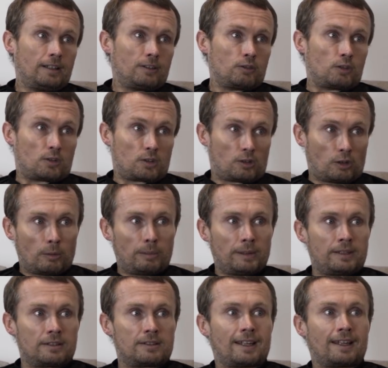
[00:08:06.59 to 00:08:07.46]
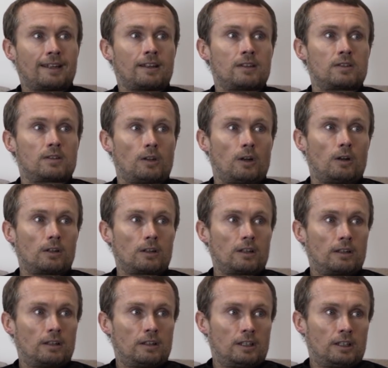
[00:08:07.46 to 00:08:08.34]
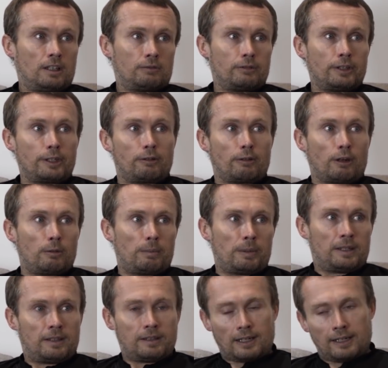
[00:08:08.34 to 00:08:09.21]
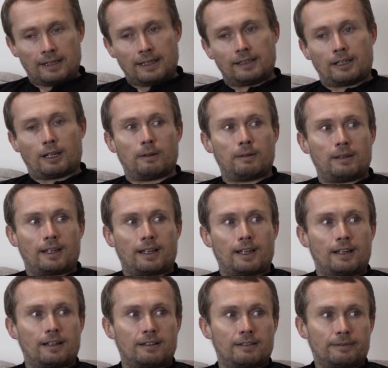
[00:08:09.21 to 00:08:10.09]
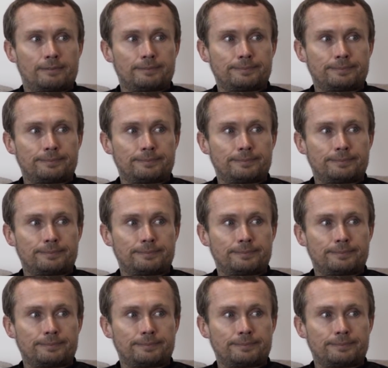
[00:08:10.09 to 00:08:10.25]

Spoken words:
just stopping, taking stock, regrouping, and then going again.